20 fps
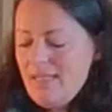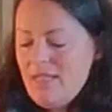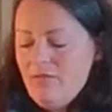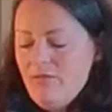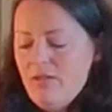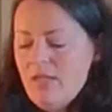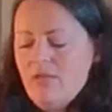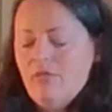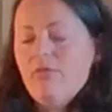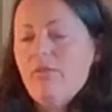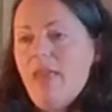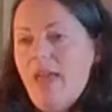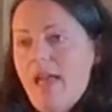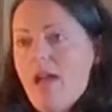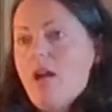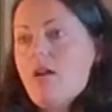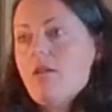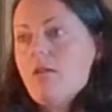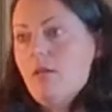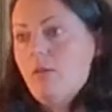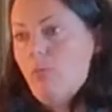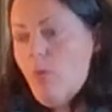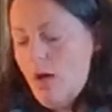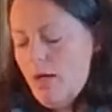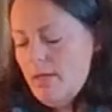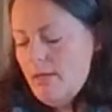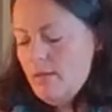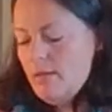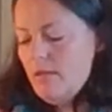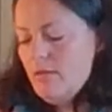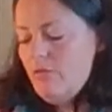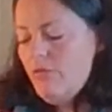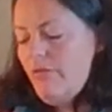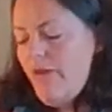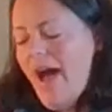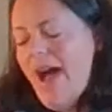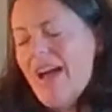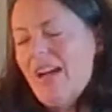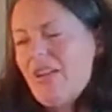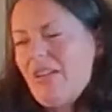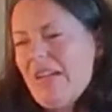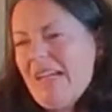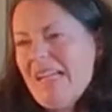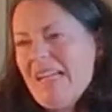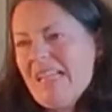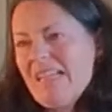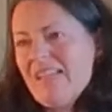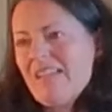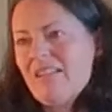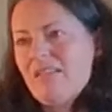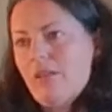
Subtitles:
even if they are the ones firing,